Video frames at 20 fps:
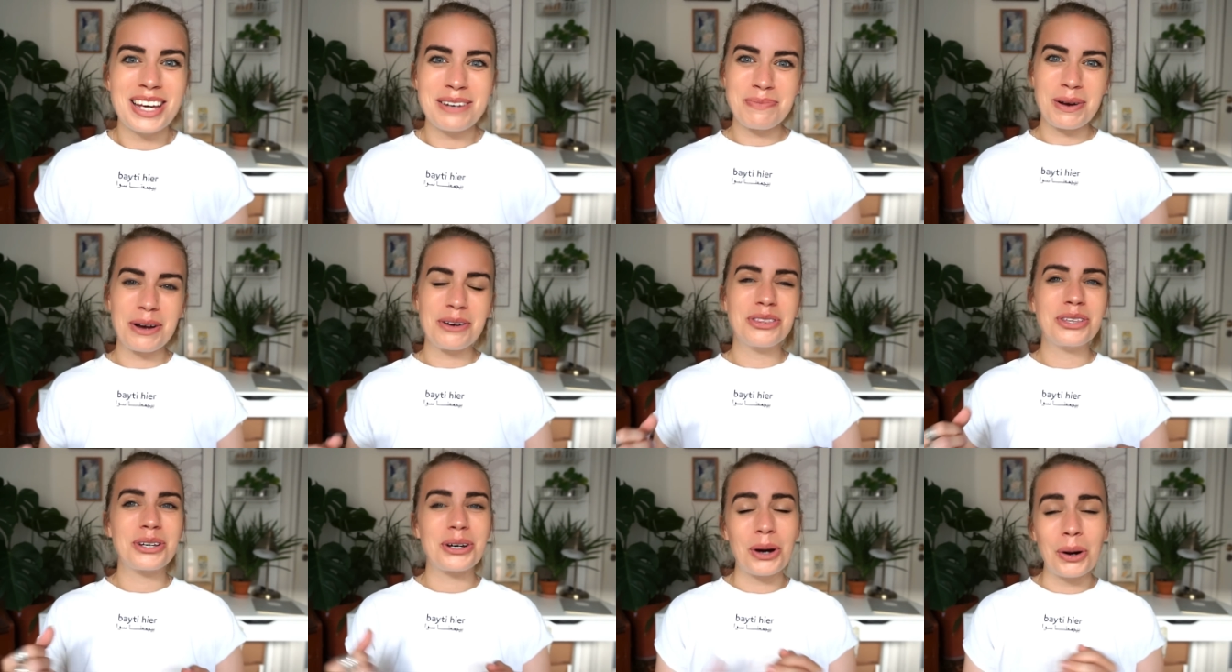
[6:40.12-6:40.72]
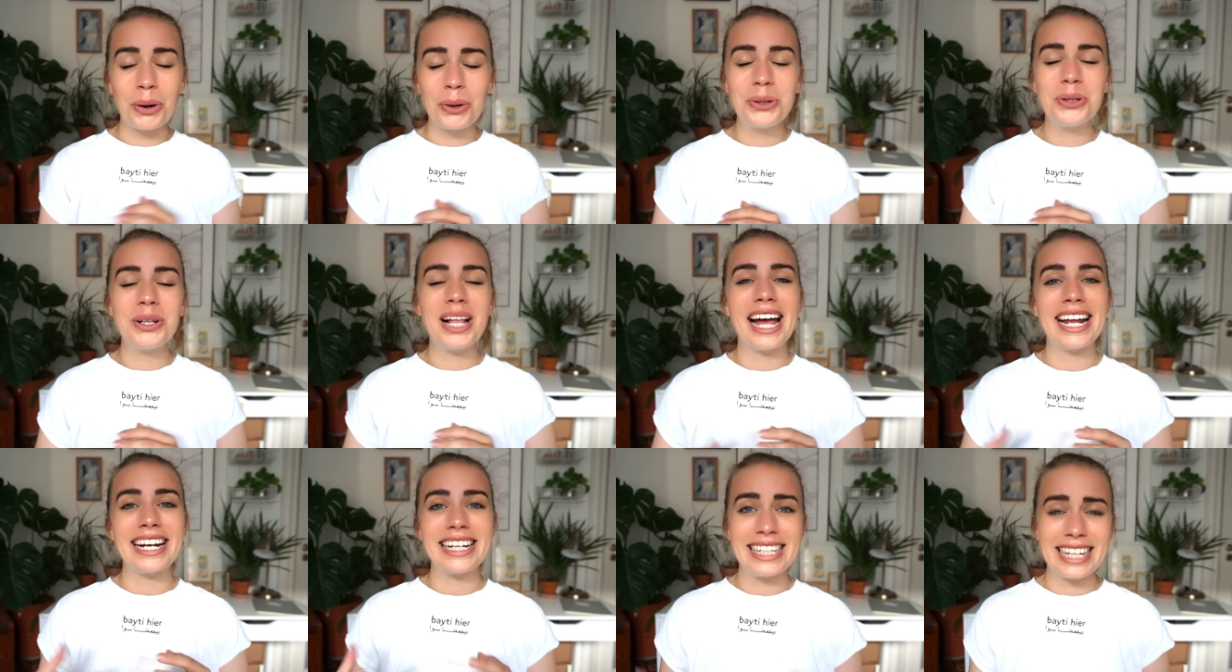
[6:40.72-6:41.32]
both
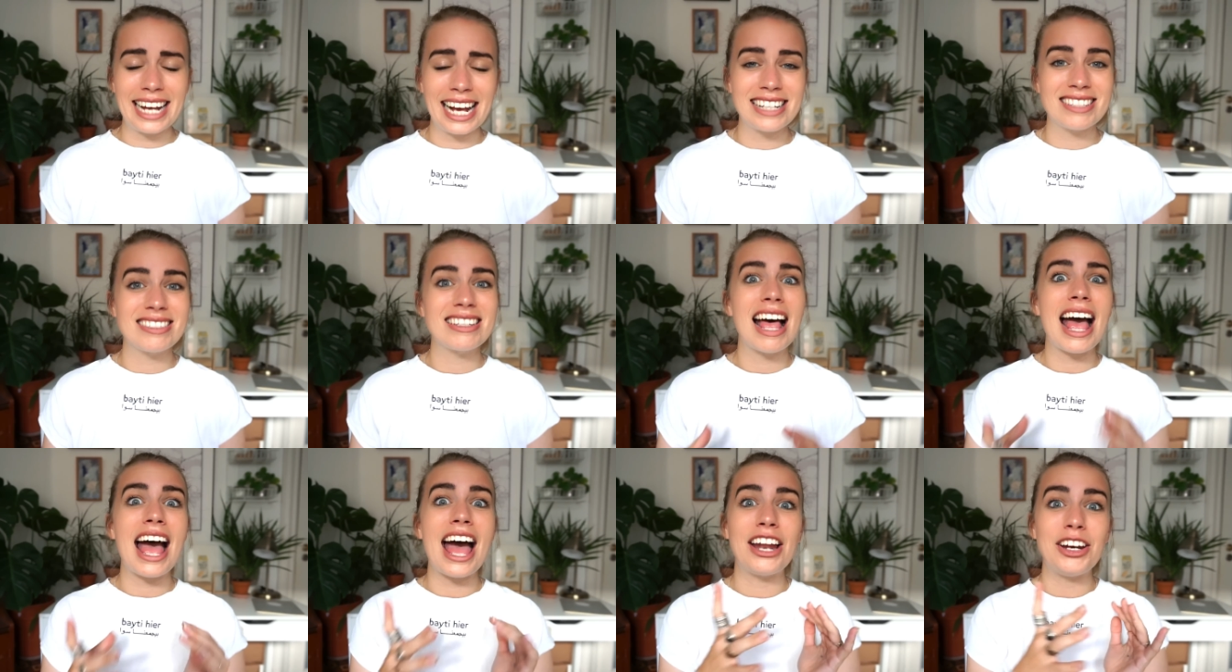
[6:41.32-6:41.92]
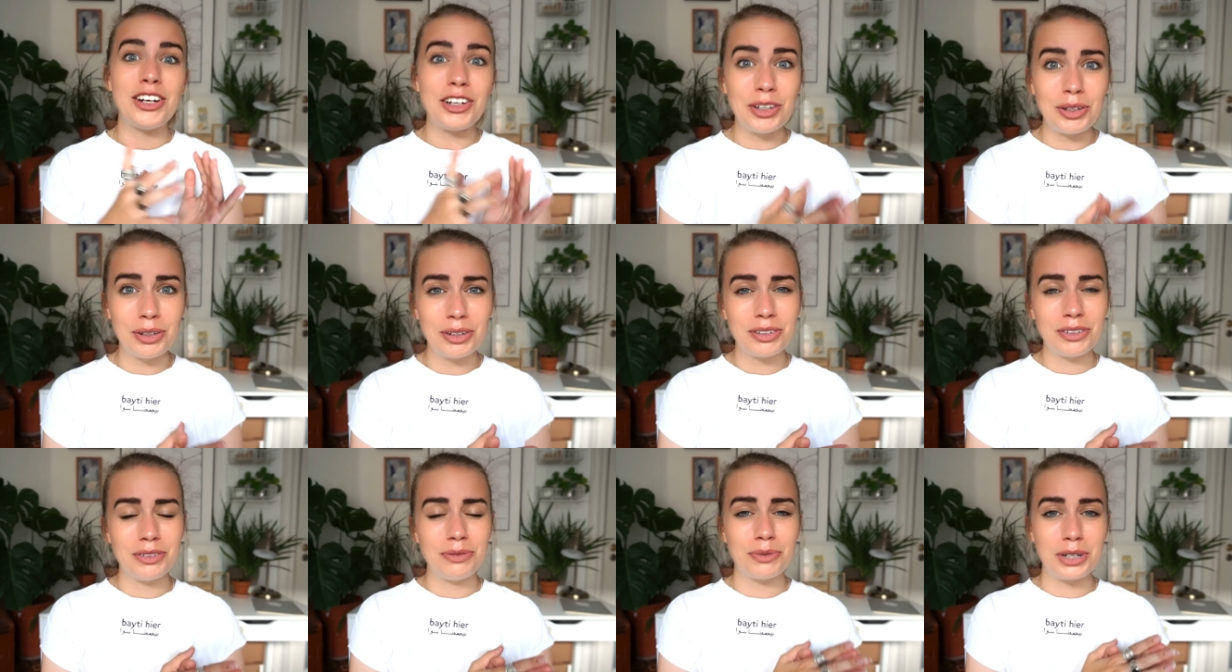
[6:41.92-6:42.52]
coal and gas
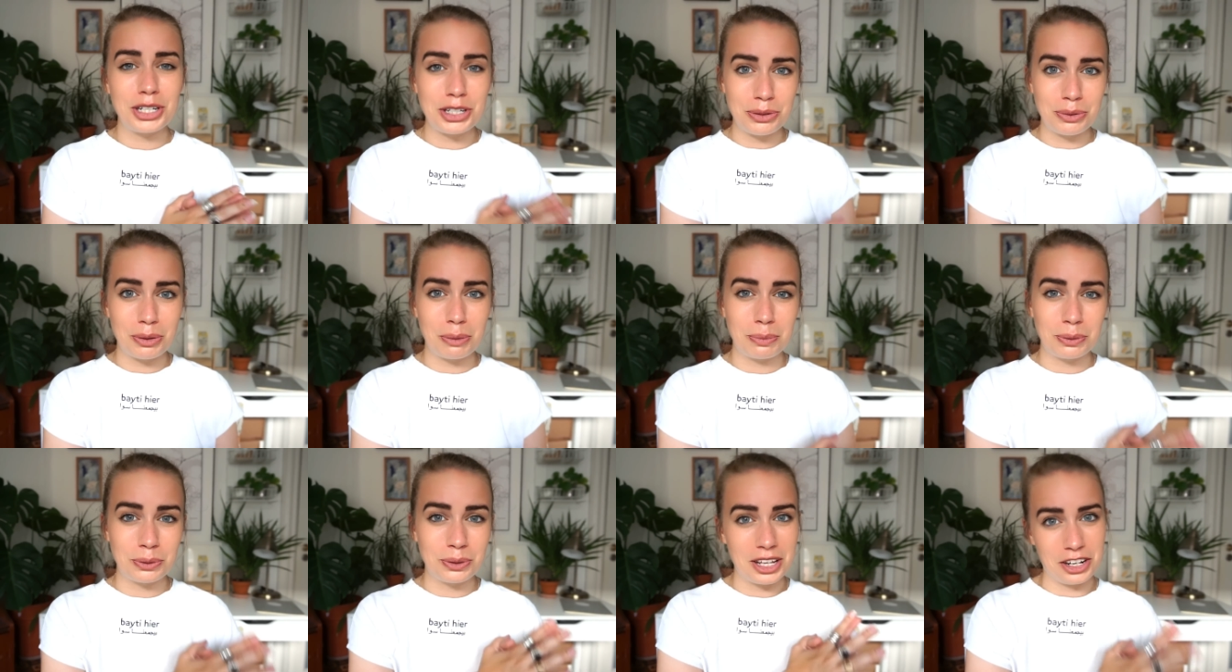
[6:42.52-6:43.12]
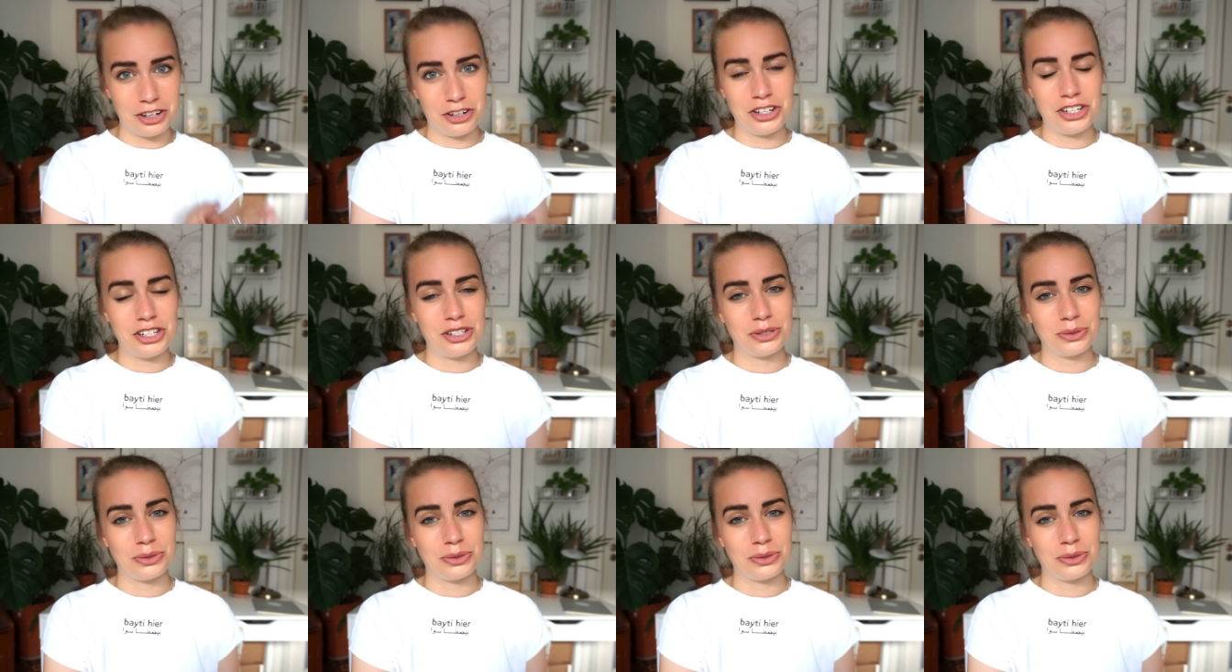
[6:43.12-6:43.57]
and renewable energy